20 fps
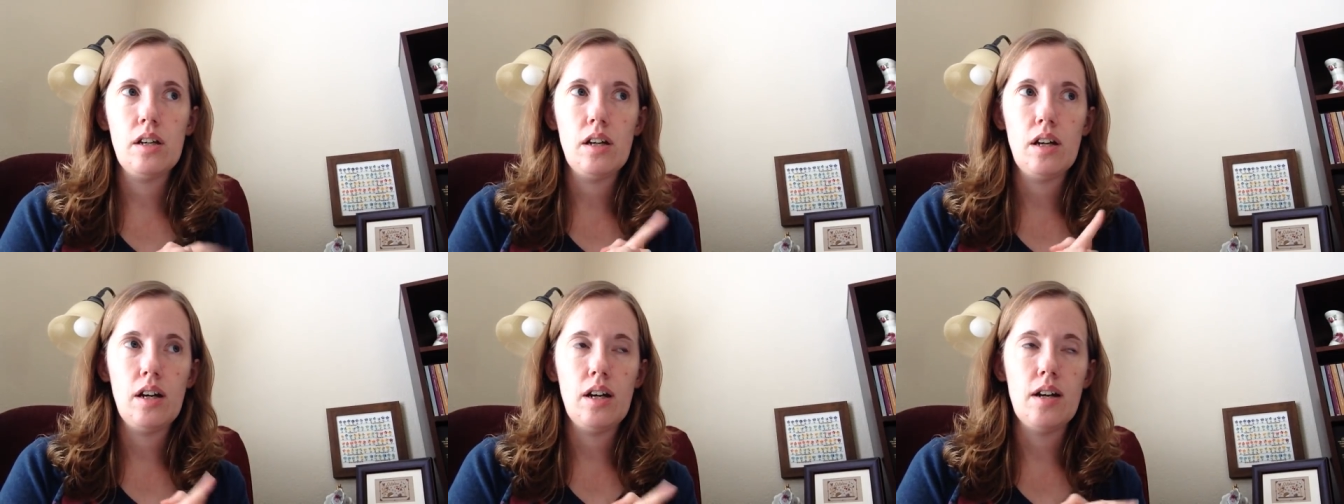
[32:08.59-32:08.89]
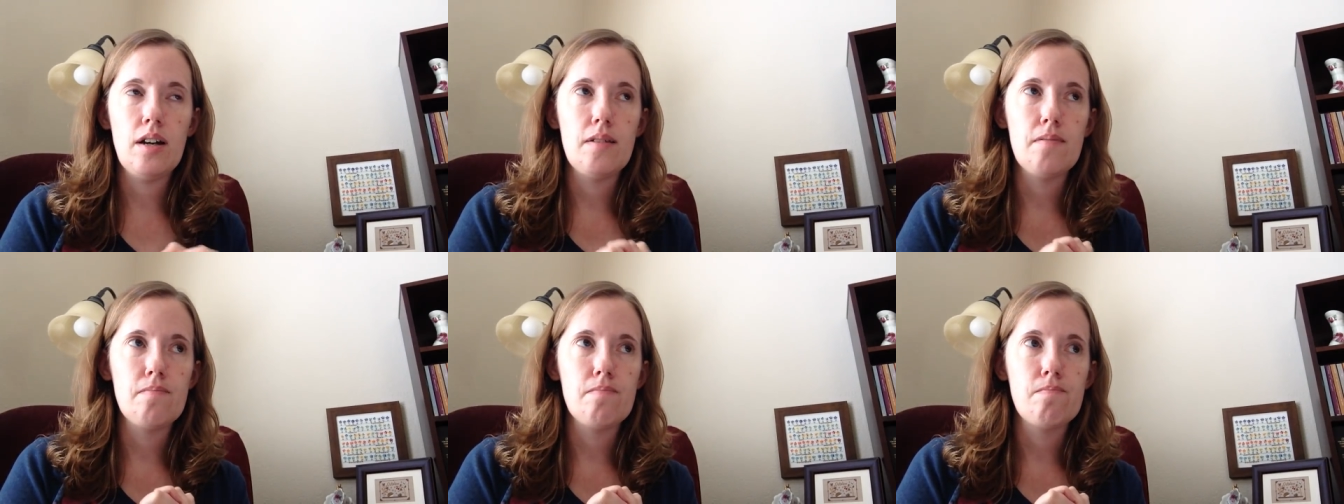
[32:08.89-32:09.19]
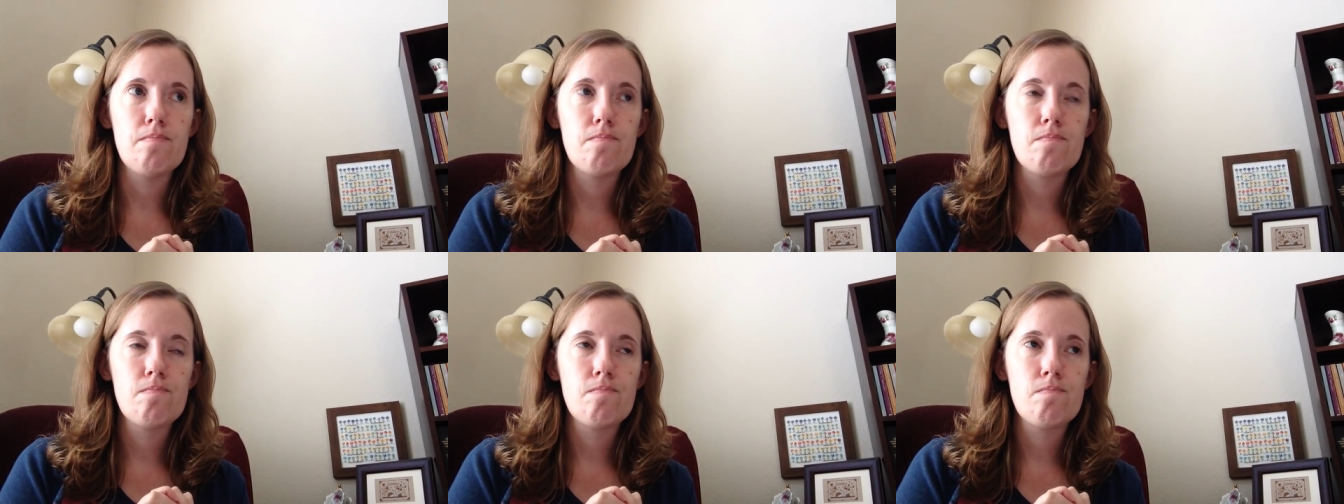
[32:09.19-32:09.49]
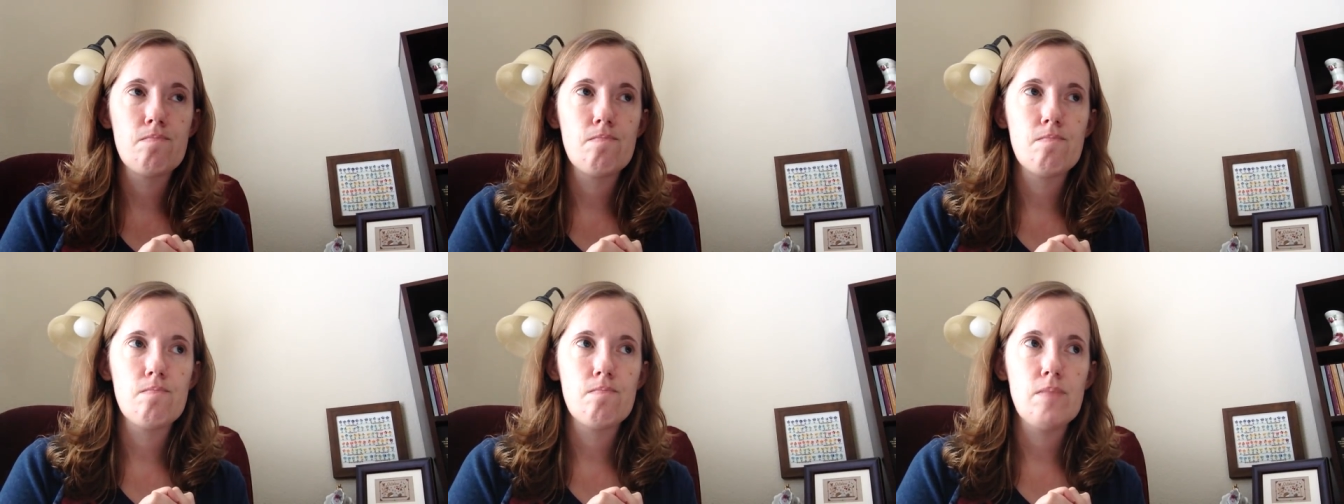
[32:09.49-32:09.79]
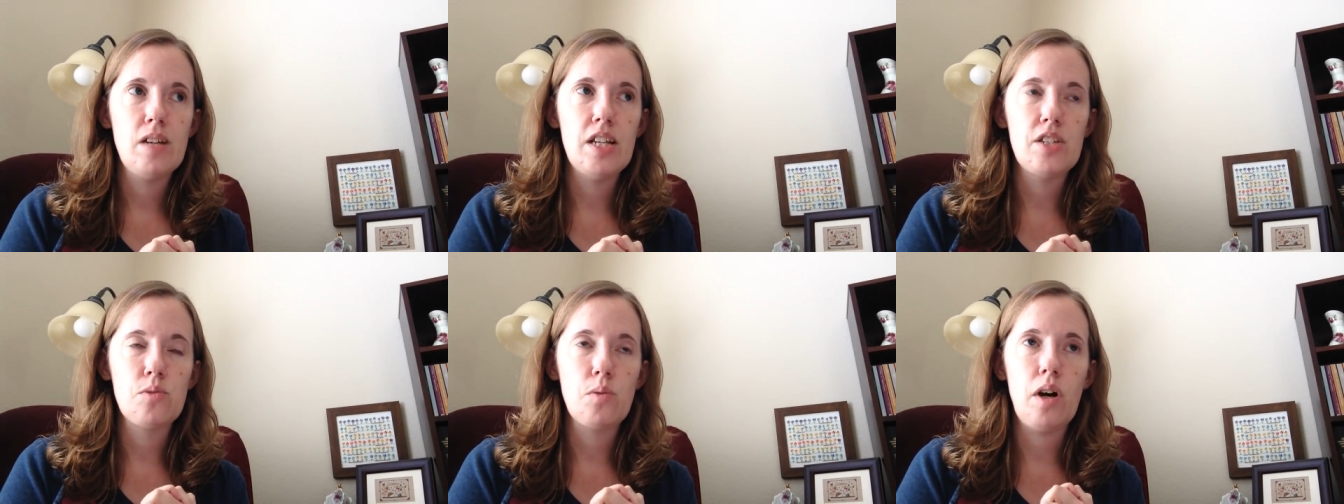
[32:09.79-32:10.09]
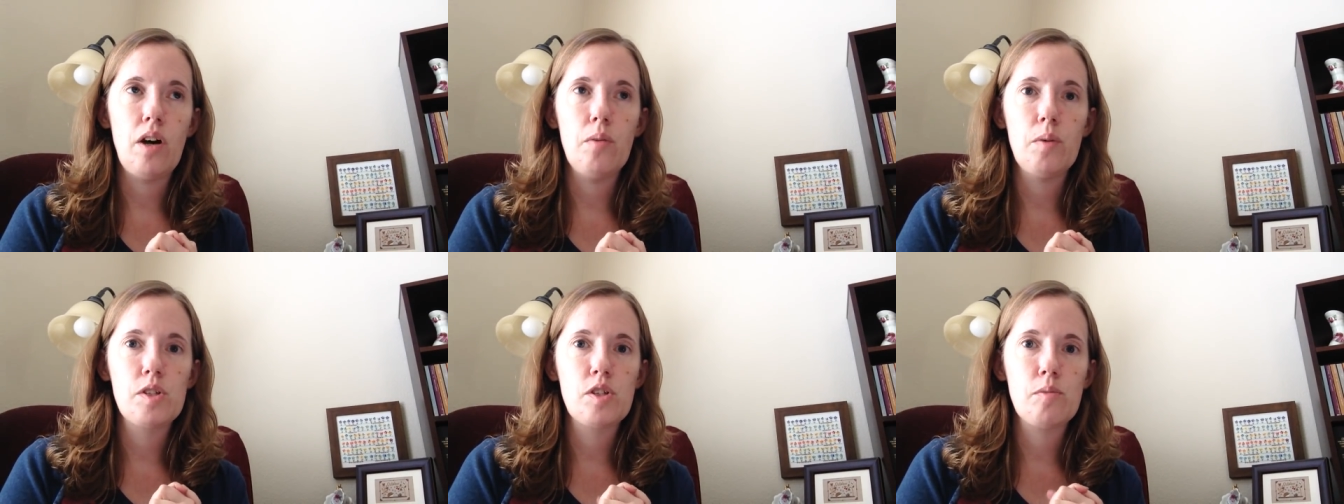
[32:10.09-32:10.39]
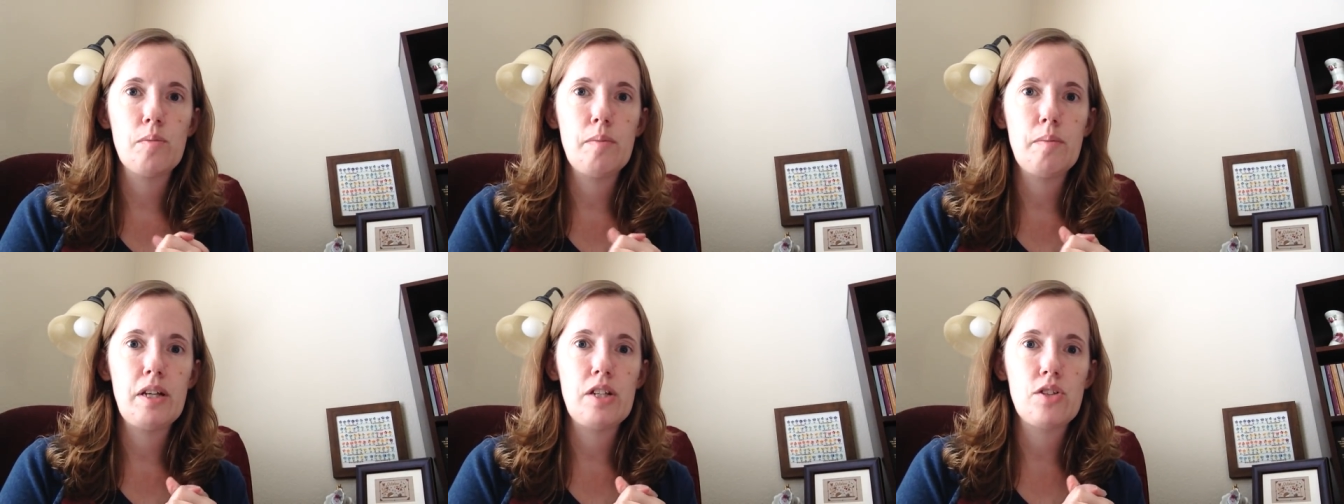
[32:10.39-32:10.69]
um, as well, which
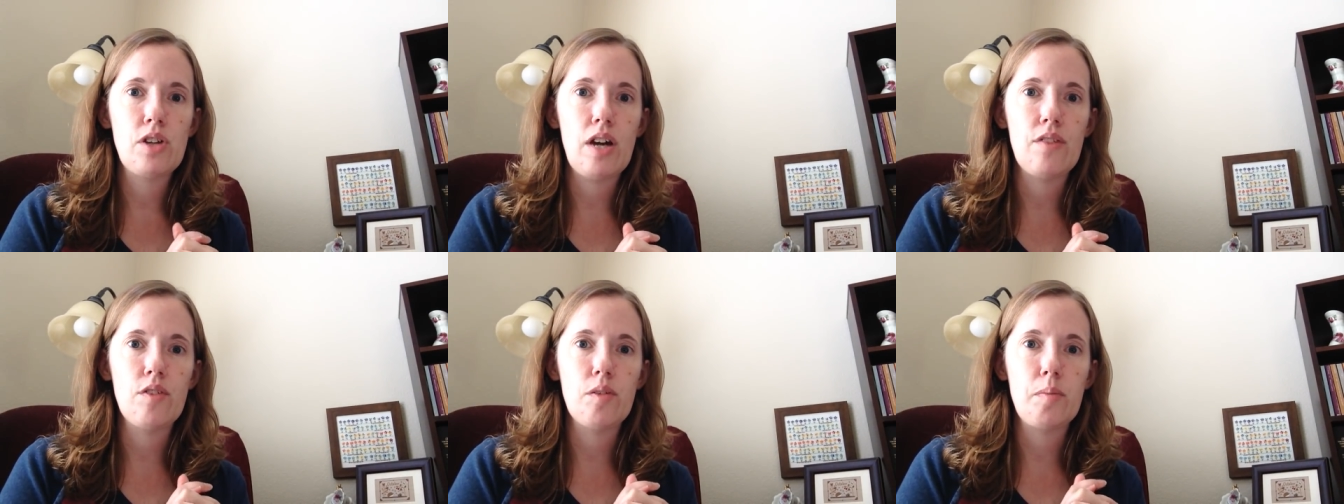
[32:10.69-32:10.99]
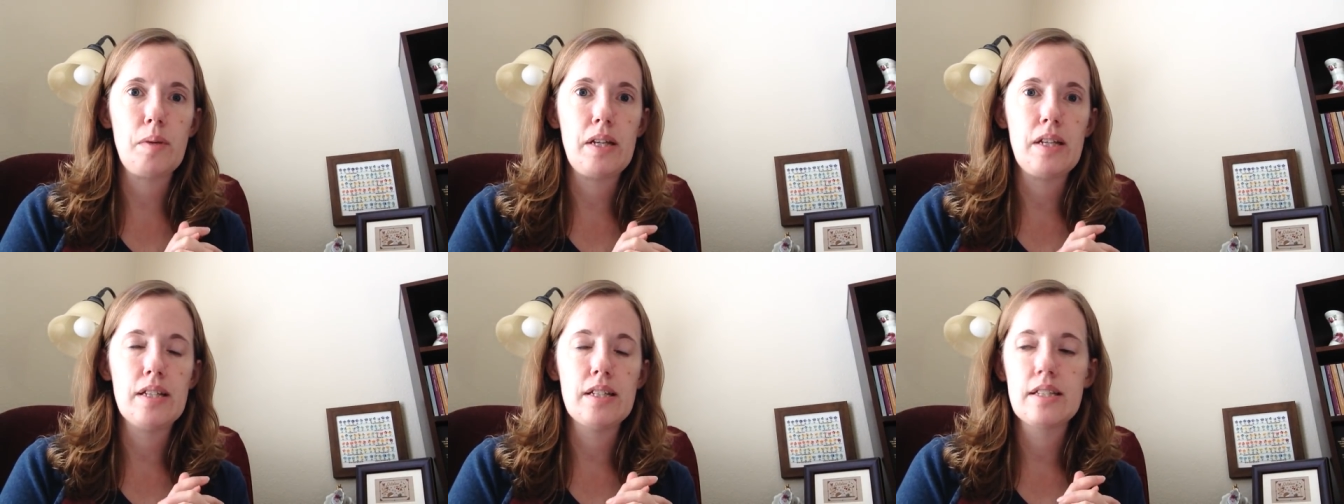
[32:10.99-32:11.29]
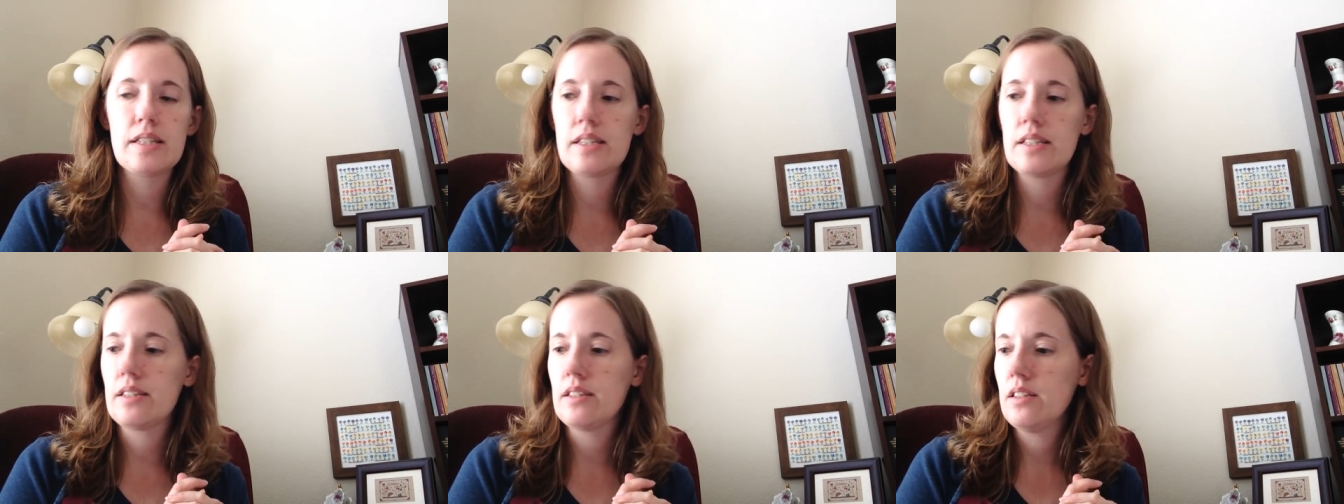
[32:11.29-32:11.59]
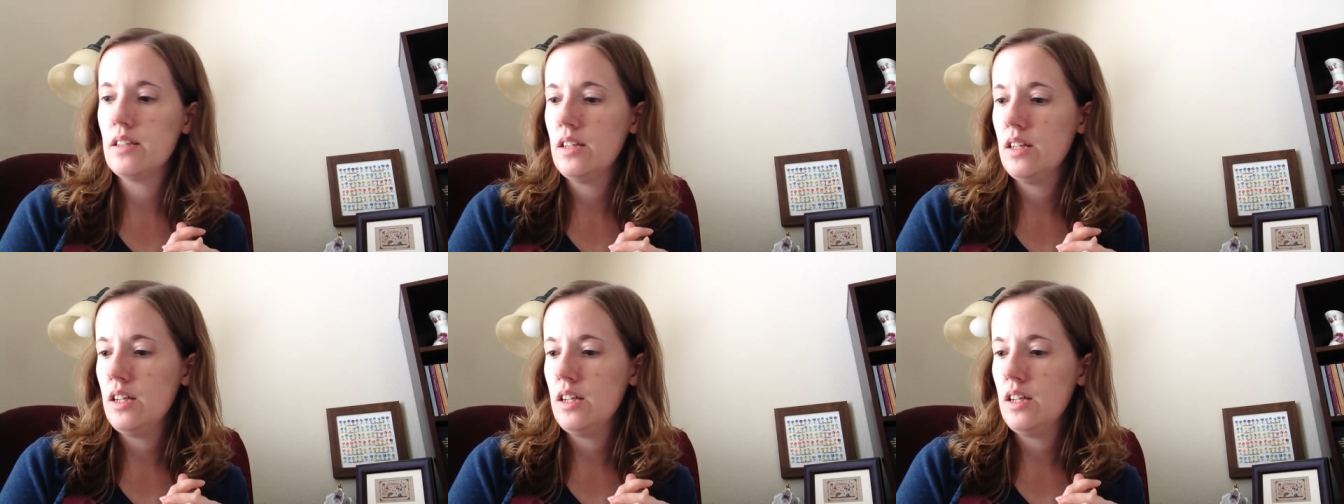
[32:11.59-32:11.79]
will be my travel piece.